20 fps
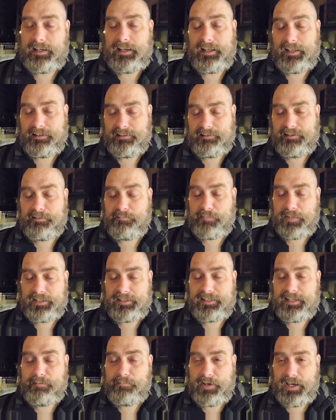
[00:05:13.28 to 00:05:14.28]
had my
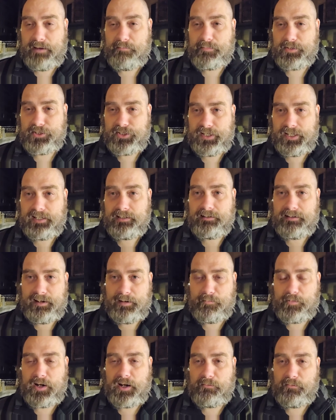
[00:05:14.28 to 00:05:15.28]
CPAP machine I
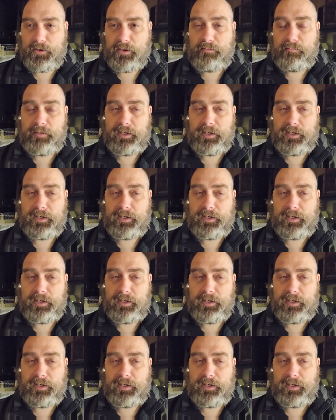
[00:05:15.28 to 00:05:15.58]
brought with